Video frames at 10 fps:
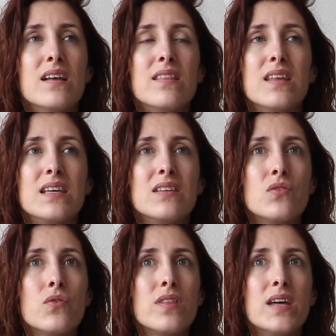they
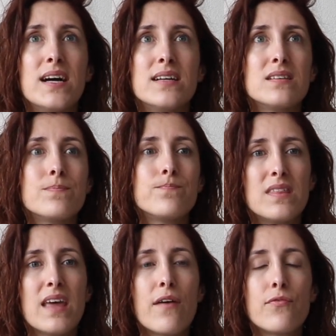know that
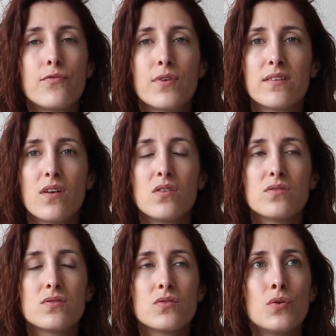their friend
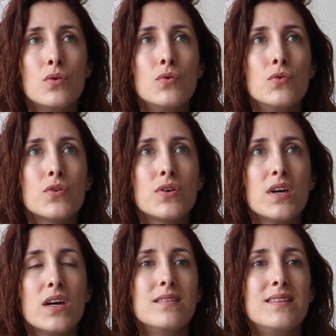also, Luke,
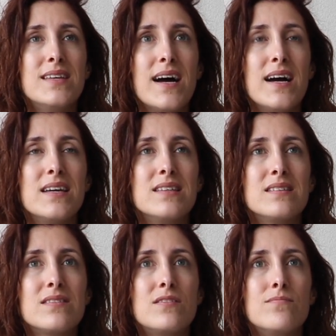died